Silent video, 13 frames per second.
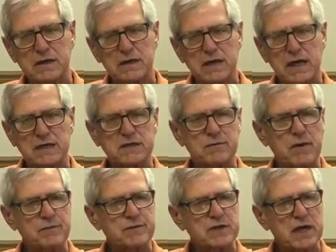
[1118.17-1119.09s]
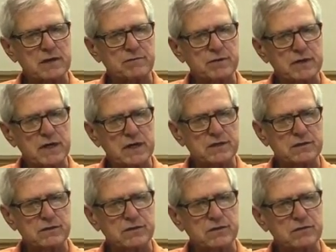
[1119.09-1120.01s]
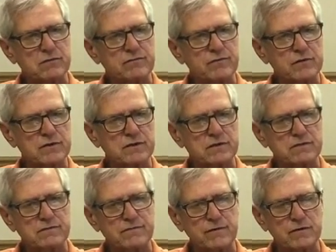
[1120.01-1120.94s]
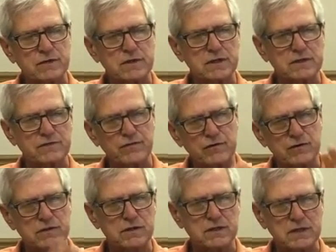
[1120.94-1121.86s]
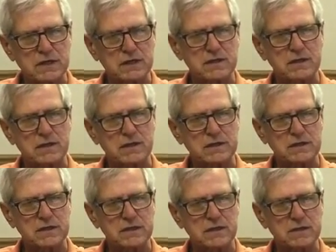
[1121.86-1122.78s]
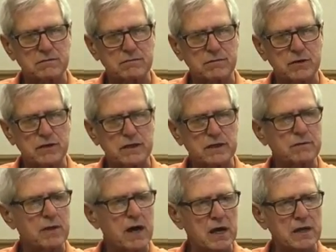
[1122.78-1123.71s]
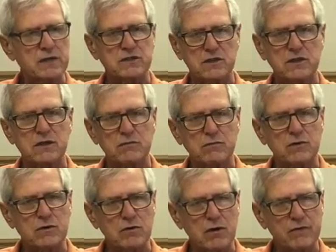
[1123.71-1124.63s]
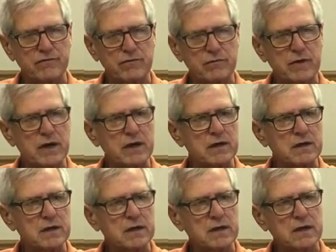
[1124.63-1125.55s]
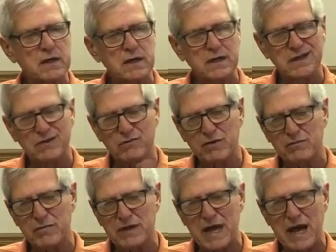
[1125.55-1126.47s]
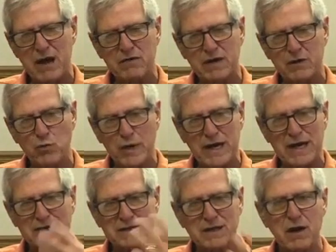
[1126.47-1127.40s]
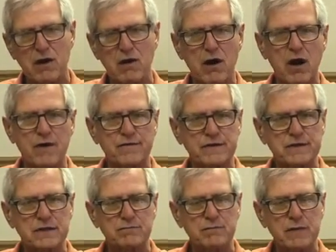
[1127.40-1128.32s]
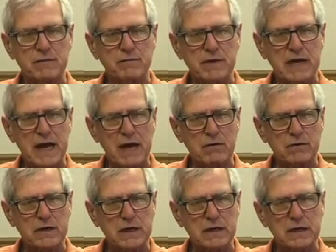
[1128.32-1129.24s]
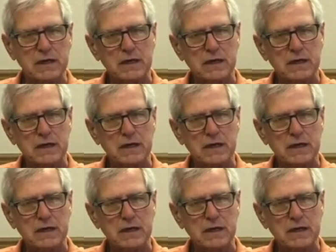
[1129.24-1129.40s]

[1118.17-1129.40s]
got some upside potential. So First things first, let's get the existing building demolished, and then we'll go on from there. And then we as in our office have been hounding